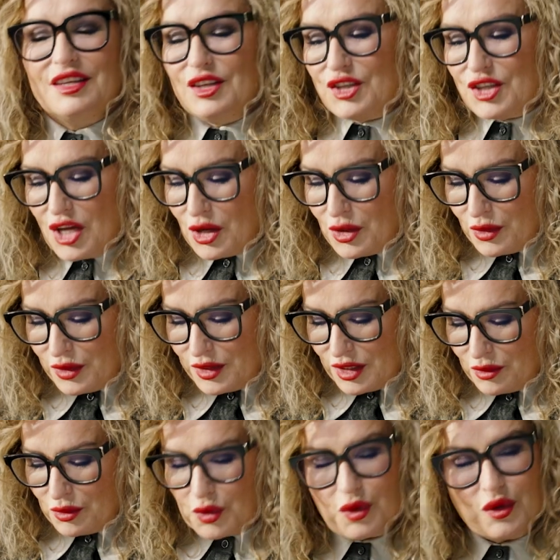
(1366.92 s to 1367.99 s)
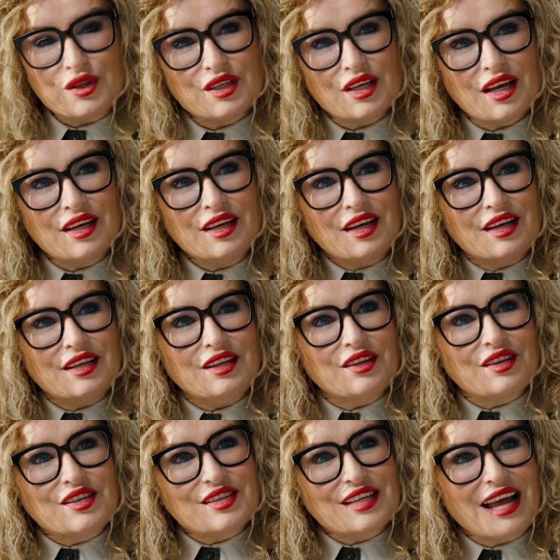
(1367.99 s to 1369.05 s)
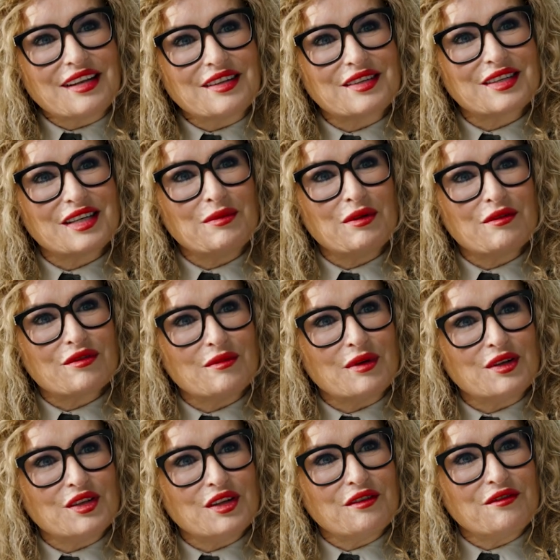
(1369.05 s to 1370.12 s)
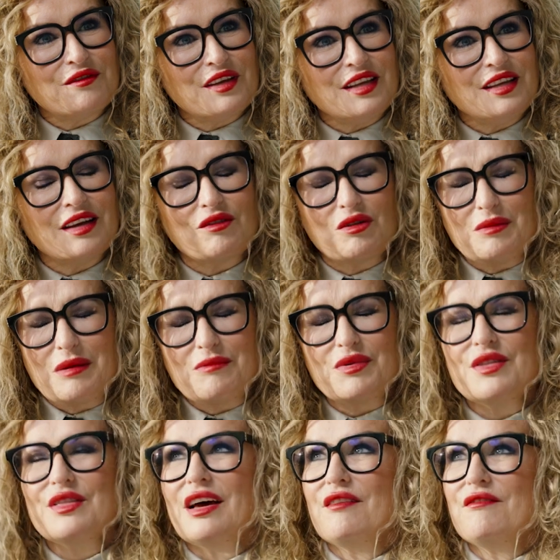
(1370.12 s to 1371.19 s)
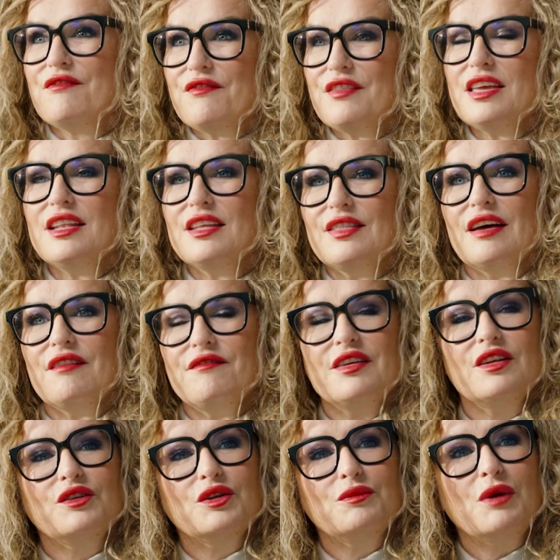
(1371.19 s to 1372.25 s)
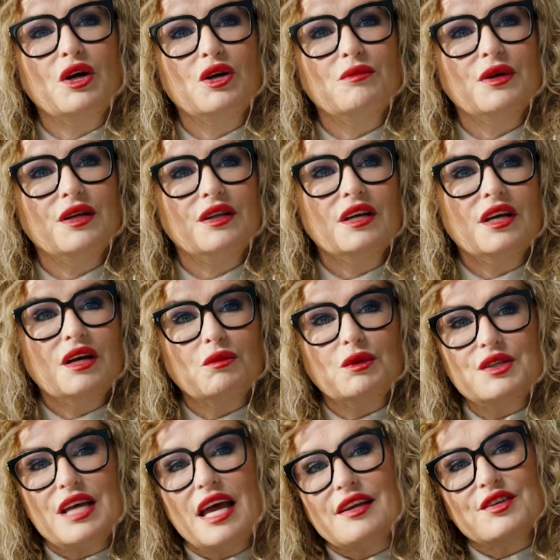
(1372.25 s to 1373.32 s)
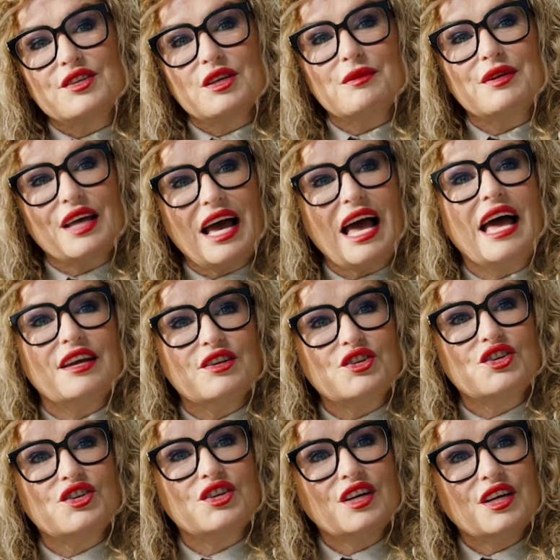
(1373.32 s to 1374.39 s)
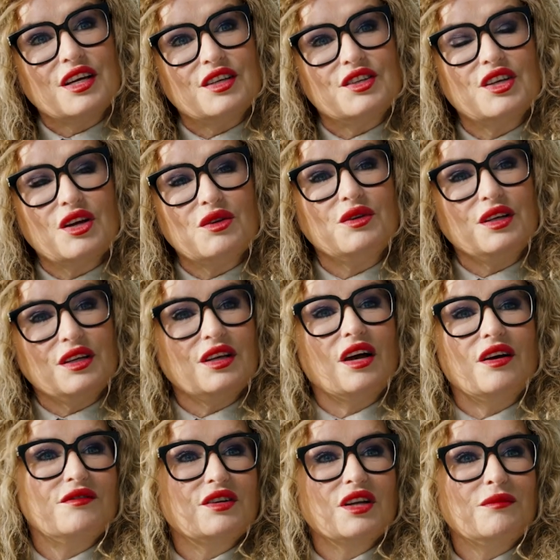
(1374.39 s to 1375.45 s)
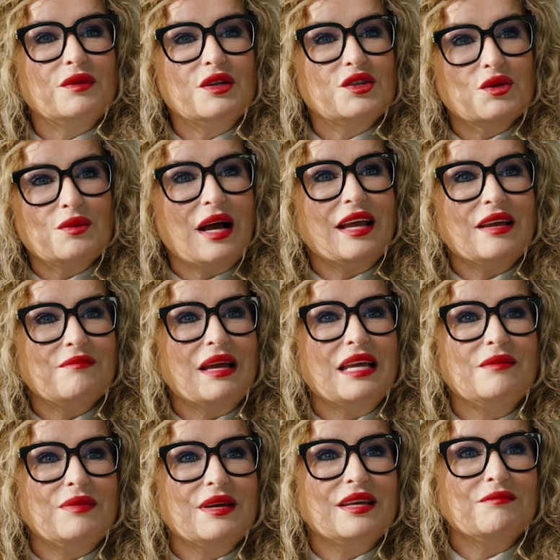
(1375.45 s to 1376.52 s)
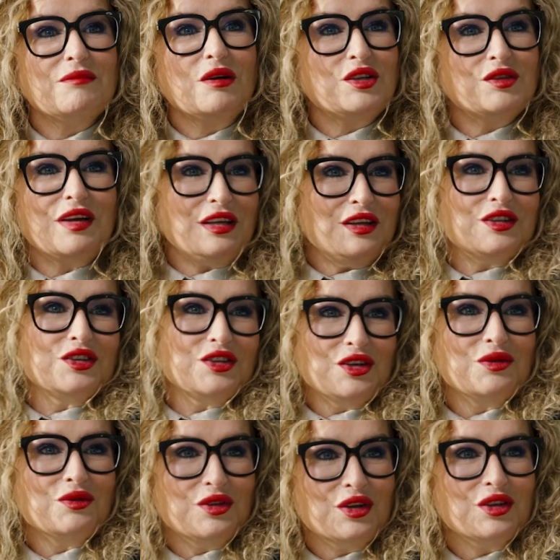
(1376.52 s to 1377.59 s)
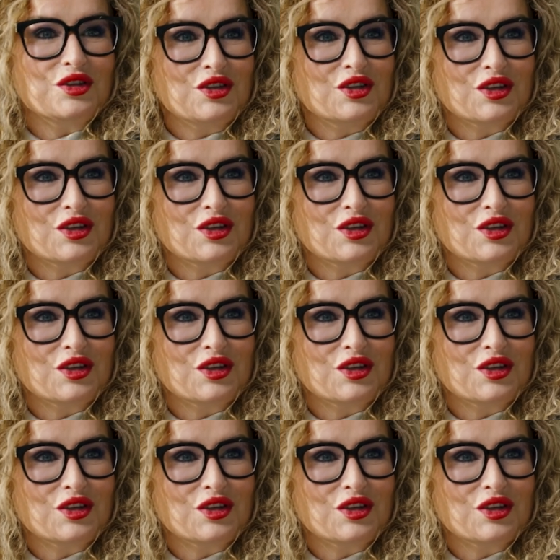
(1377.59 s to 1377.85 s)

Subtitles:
your toes in the water, the sand slipping from under your feet, and remembering that and feeling that feel-good moment will take some of that edge of glumness away, and maybe motivate you to do the